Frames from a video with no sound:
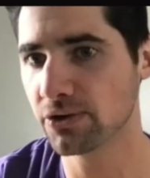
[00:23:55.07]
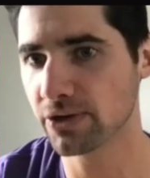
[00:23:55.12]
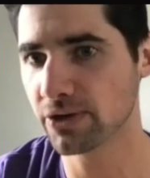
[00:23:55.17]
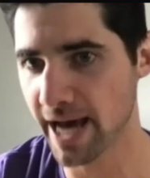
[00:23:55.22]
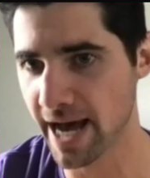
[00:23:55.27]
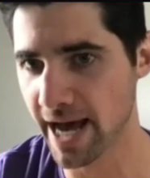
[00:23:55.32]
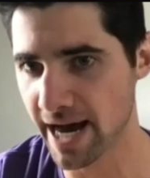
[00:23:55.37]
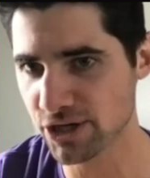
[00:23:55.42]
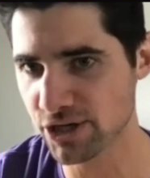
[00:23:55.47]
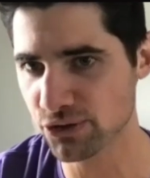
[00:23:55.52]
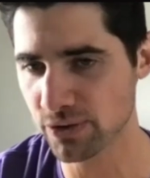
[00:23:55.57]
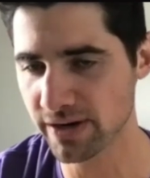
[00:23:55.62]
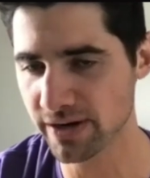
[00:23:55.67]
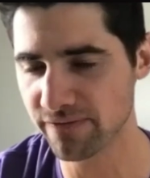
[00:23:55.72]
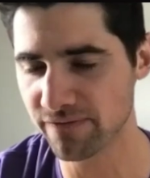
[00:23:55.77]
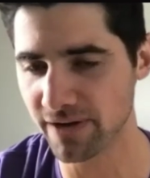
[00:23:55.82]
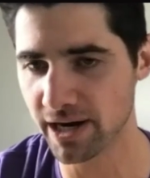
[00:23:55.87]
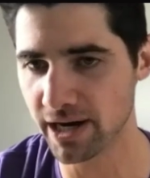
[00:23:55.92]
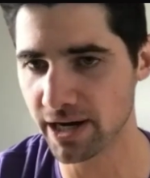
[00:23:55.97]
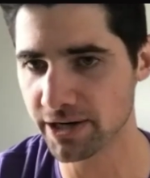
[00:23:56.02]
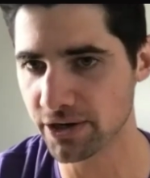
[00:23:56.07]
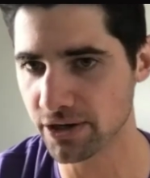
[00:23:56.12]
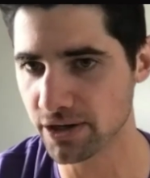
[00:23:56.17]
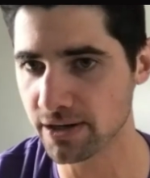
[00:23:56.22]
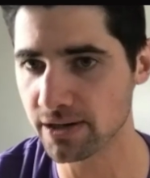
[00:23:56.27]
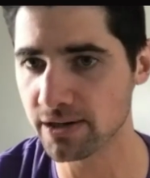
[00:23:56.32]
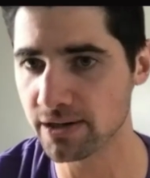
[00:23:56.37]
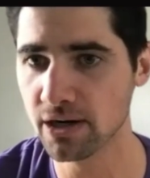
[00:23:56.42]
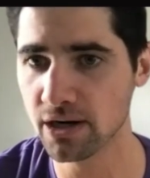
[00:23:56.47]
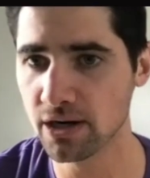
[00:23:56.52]
cash refund
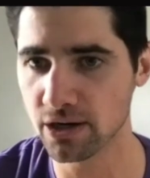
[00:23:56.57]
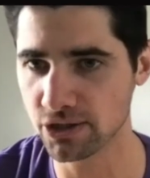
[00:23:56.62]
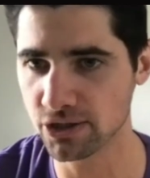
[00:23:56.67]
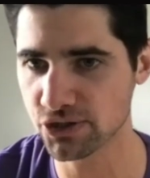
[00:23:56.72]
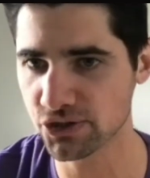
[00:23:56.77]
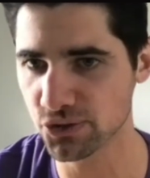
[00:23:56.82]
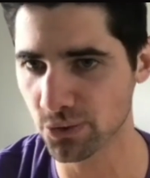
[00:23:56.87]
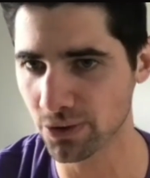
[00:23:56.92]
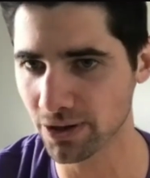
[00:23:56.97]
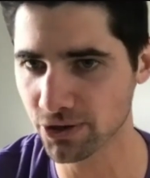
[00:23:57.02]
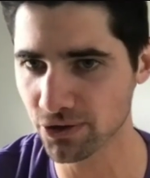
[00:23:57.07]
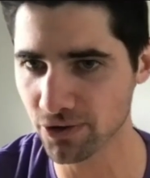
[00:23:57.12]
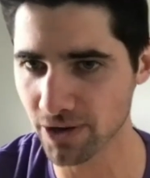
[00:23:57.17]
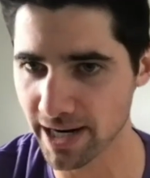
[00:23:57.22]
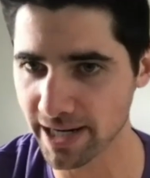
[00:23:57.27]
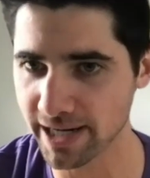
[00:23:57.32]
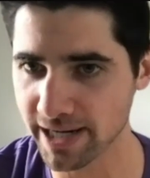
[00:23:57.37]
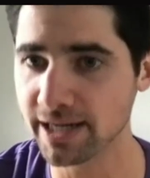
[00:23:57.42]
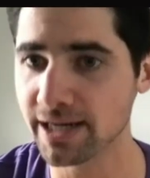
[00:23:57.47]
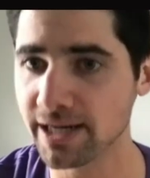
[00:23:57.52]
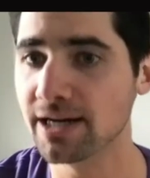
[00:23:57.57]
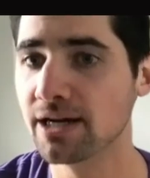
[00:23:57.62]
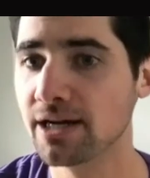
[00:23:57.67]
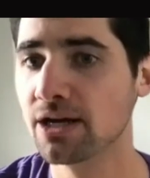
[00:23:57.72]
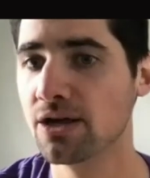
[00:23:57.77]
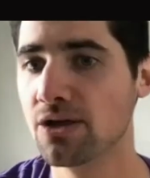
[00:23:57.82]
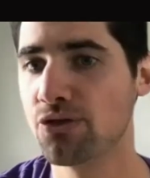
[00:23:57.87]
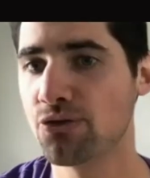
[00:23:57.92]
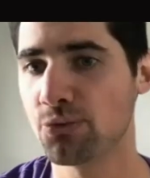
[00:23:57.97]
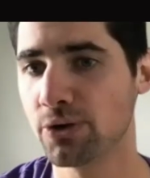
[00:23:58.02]
or store credit
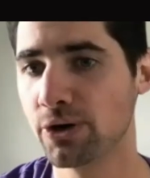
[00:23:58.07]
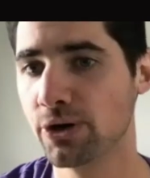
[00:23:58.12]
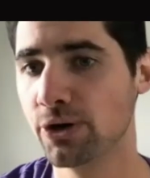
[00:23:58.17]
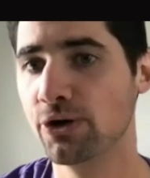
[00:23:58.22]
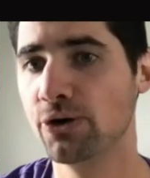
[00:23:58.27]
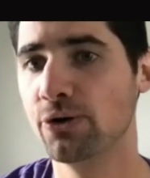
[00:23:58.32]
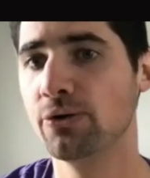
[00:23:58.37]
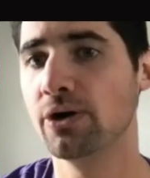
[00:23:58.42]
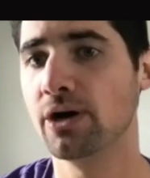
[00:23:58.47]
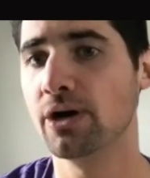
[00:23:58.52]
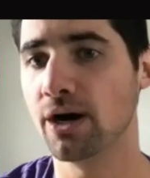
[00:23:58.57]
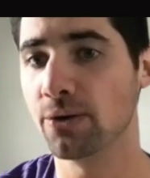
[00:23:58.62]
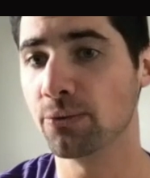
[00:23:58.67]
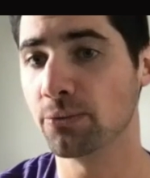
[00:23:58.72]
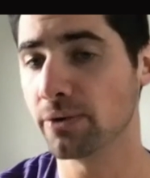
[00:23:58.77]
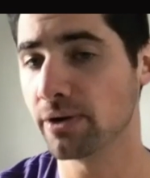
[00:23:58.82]
through a